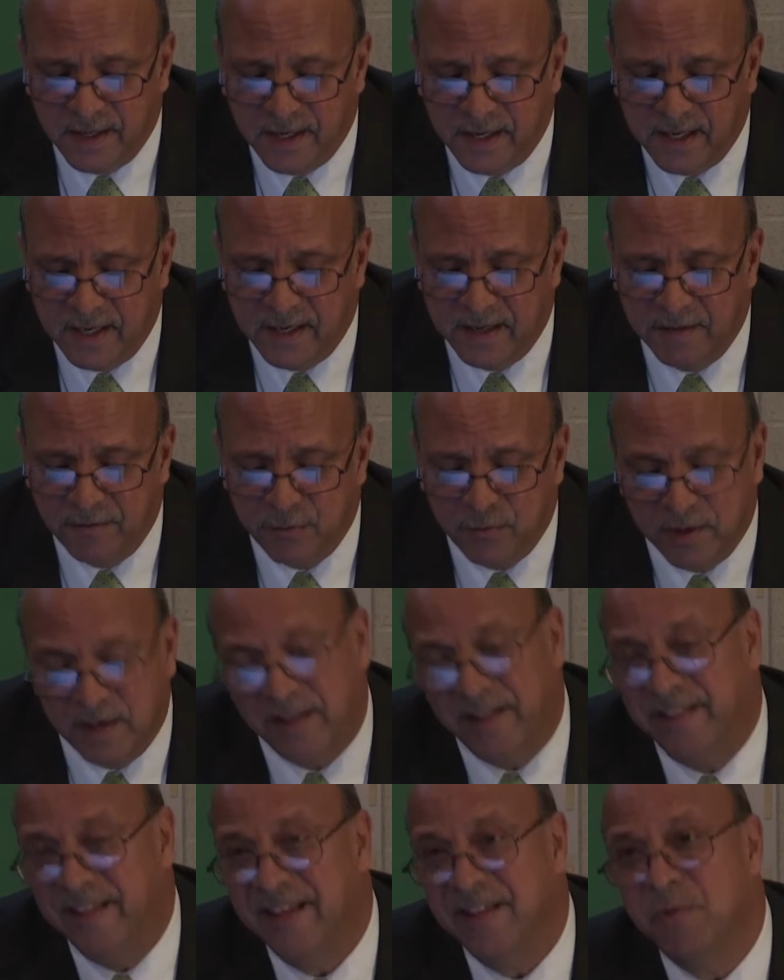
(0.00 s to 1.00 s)
And really,
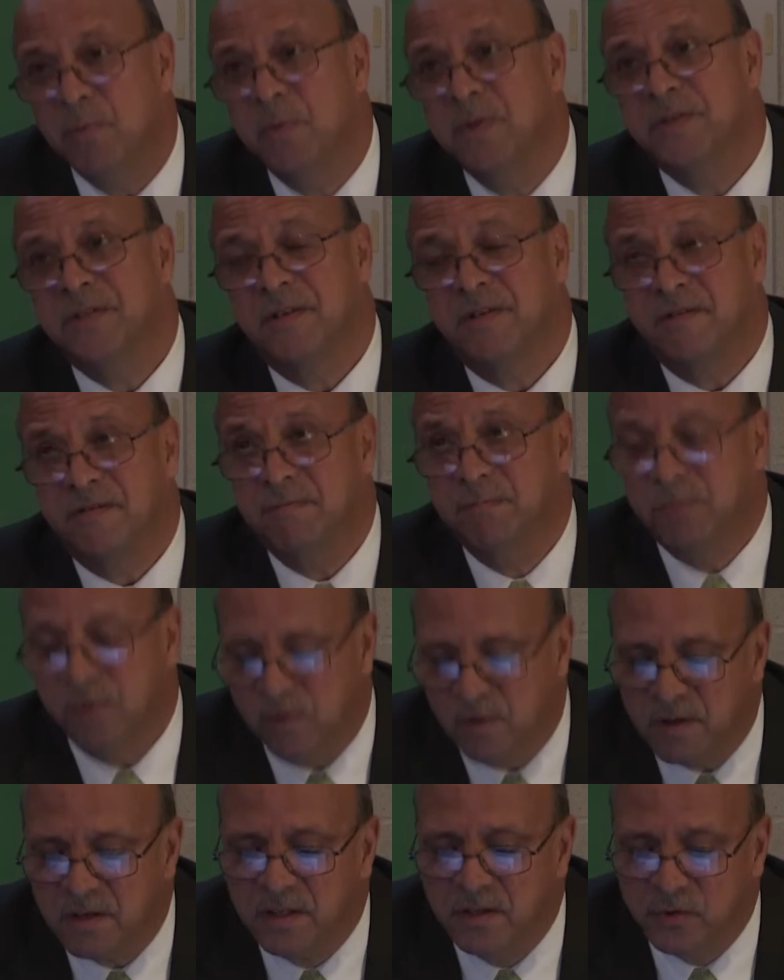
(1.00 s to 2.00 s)
they're the ones that are in
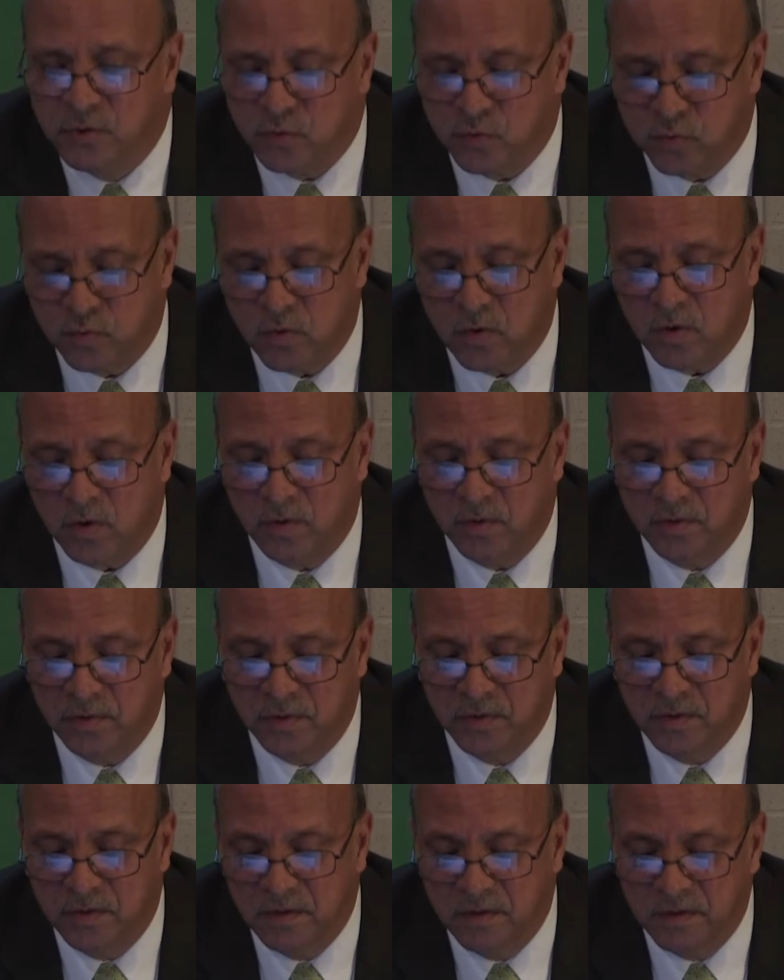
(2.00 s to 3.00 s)
more control
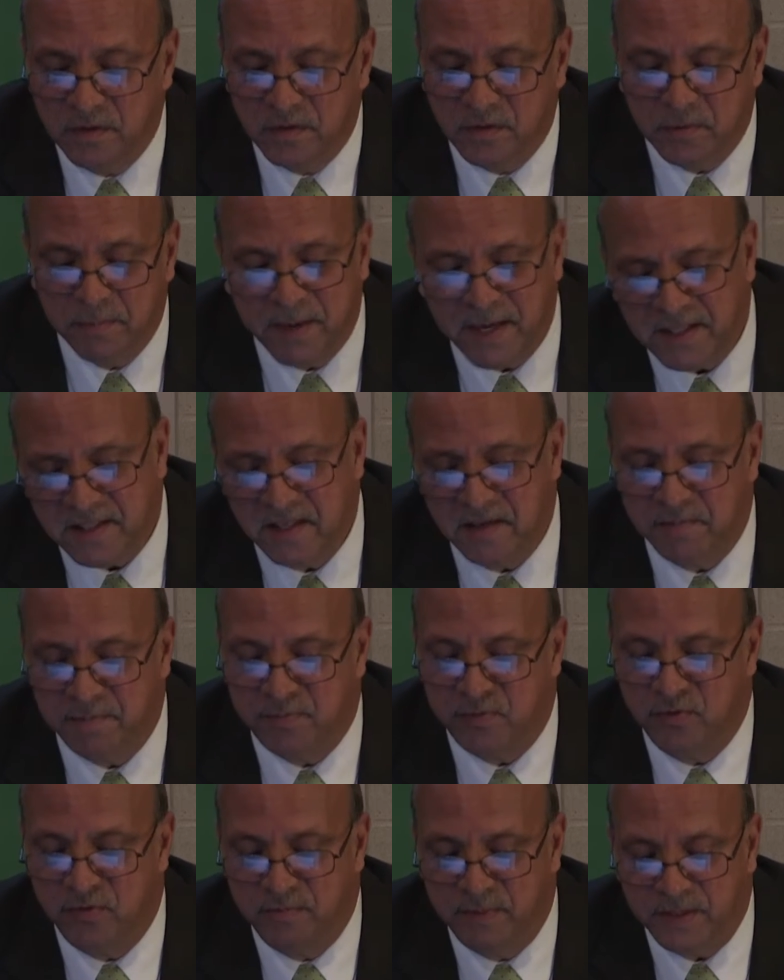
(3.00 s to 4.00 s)
to make the
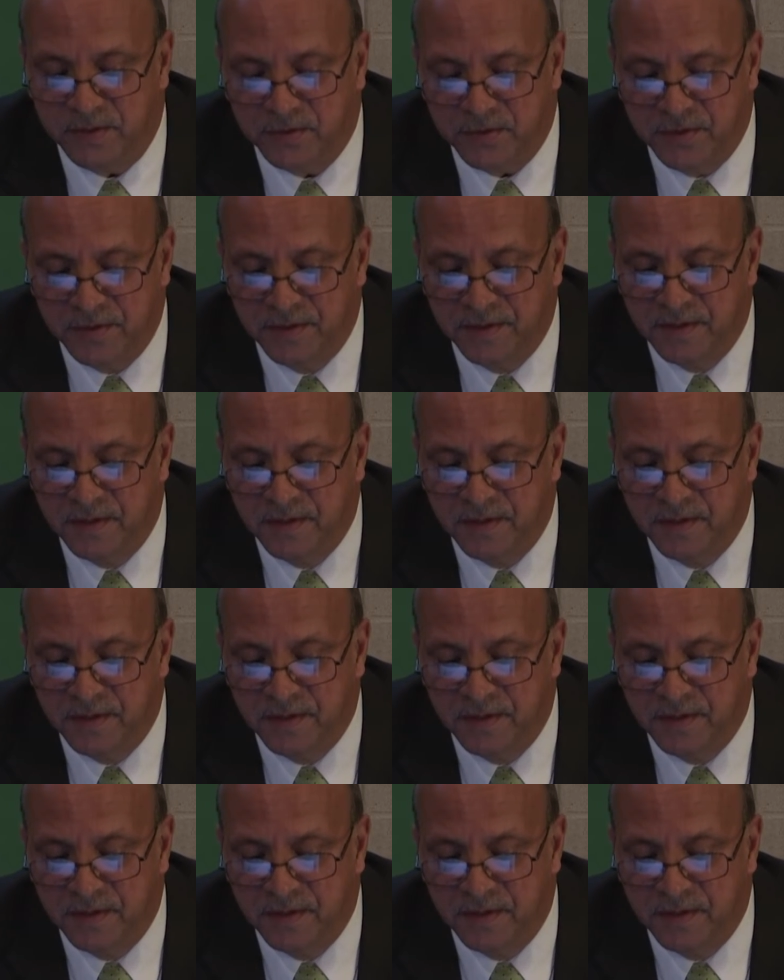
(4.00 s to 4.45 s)
improvements.